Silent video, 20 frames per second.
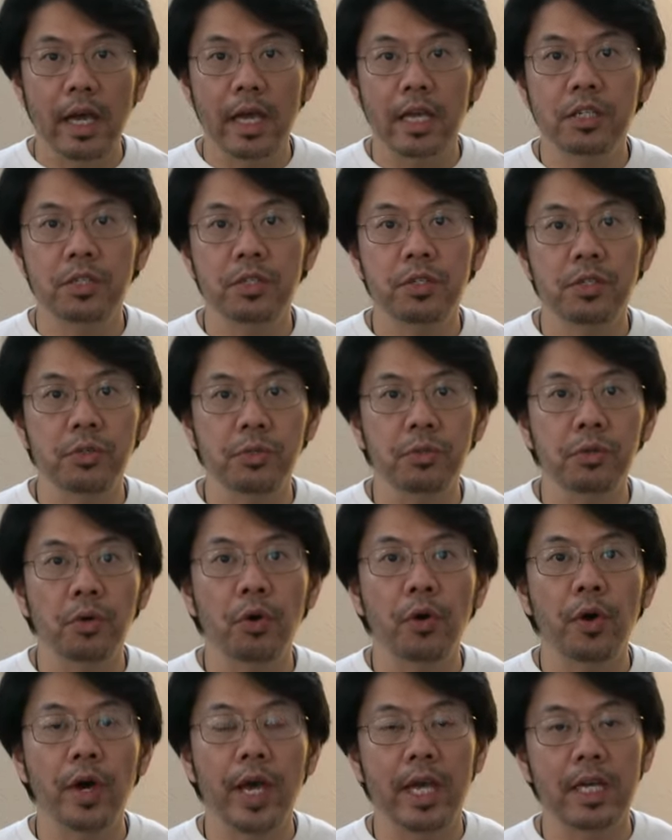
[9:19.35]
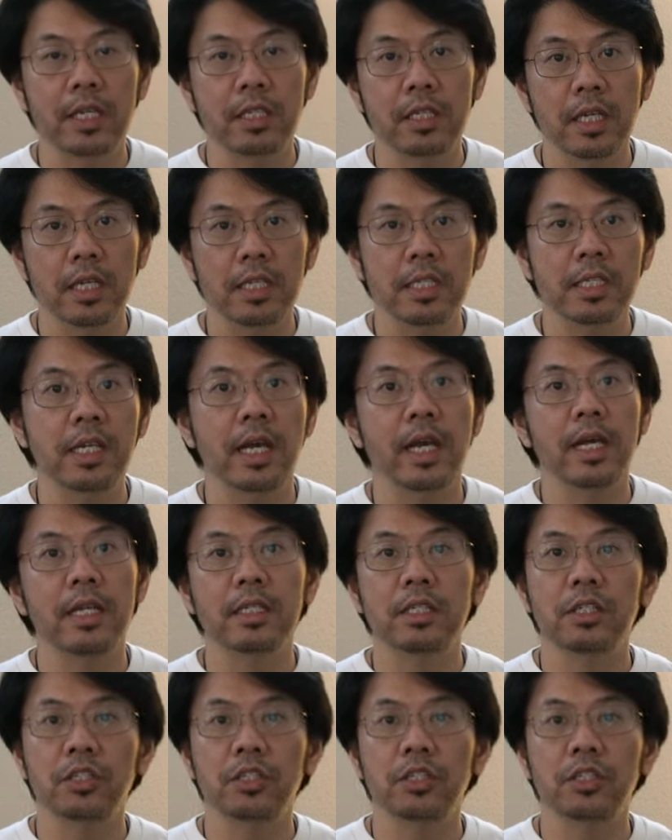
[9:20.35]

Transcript: xDuoo XA10